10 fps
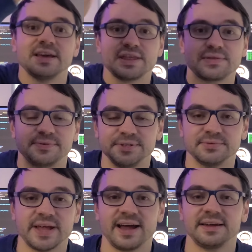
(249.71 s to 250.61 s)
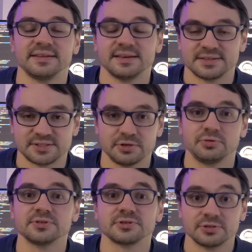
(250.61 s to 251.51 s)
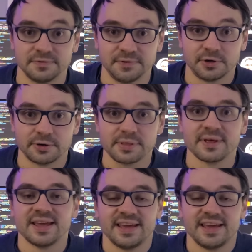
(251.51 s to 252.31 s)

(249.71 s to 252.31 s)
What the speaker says: 3 to 9, so on and so forth.